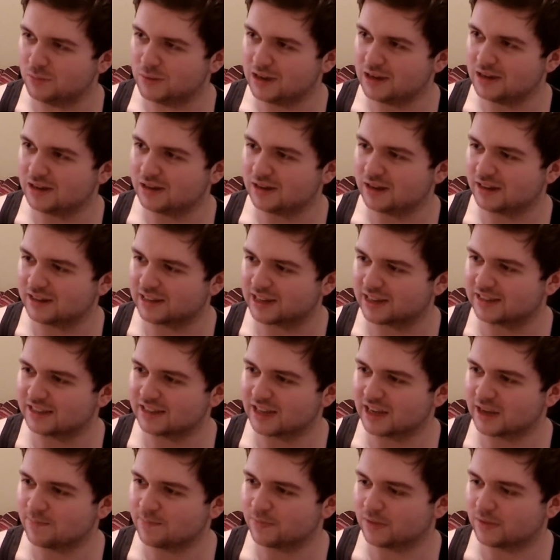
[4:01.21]
is that his
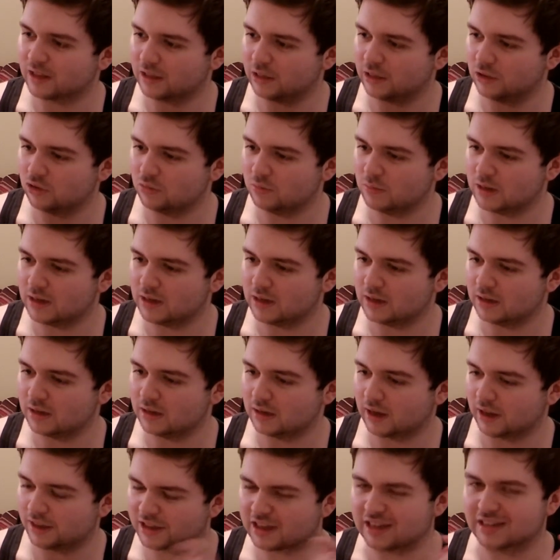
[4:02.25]
name? Illumi?
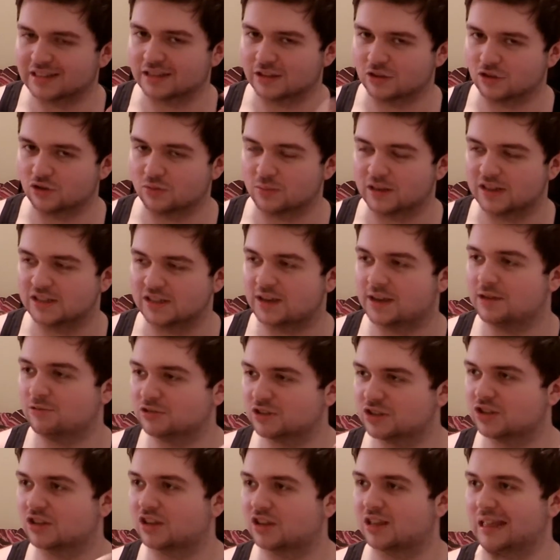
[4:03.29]
I think it's Illumi's. It was
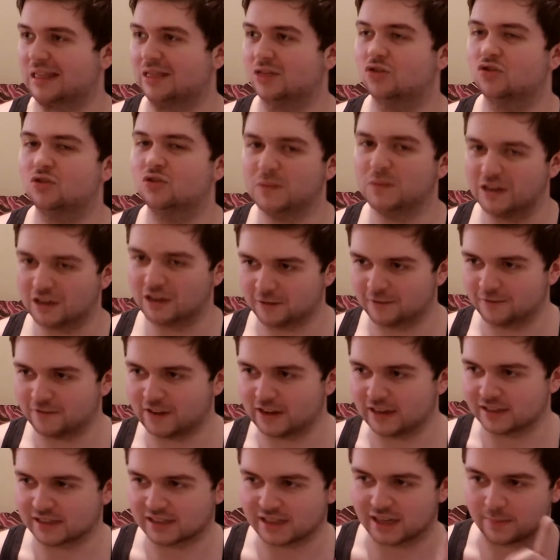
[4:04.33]
so that Illumi could
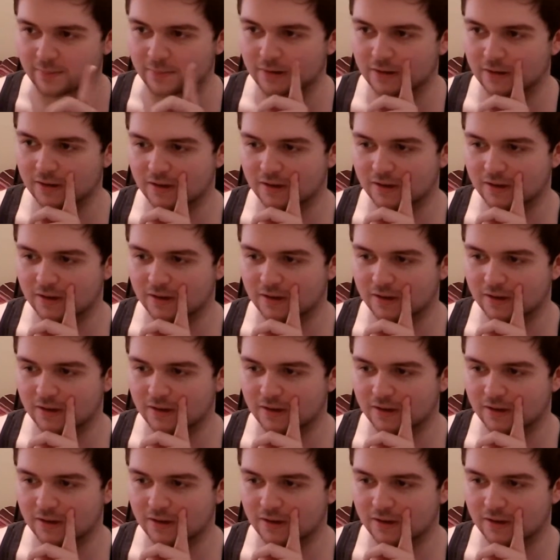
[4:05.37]
face him.